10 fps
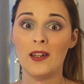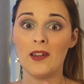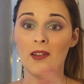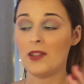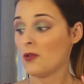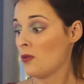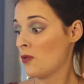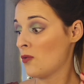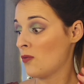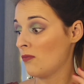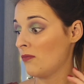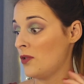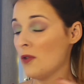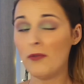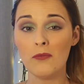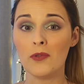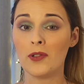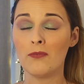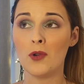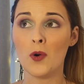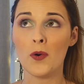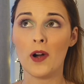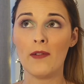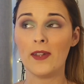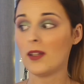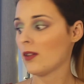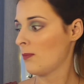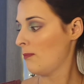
It's all, nothing was more, I think the